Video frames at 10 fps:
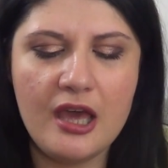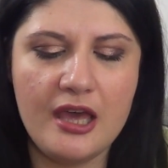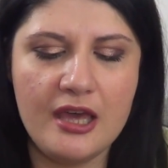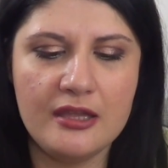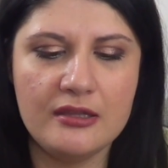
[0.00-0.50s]

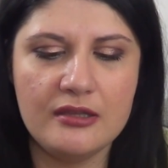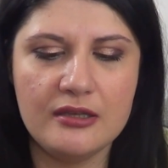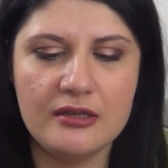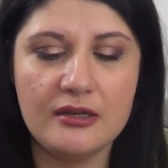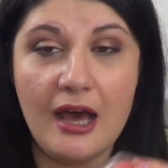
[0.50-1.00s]
and
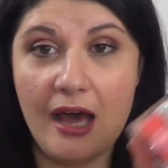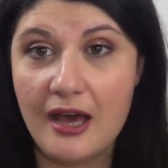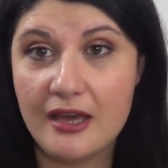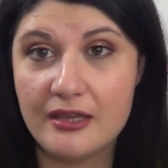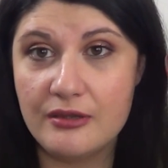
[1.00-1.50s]

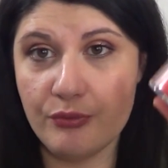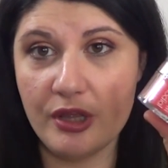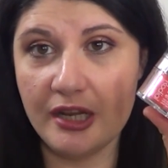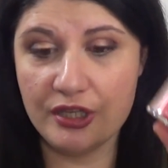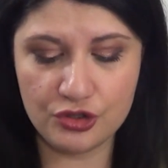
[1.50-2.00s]
I
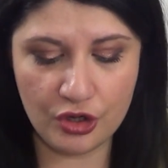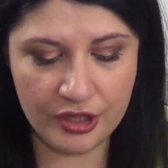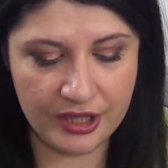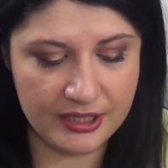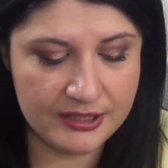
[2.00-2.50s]
really
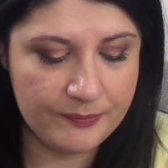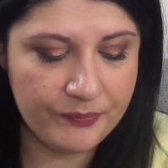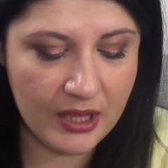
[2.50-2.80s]
enjoy this.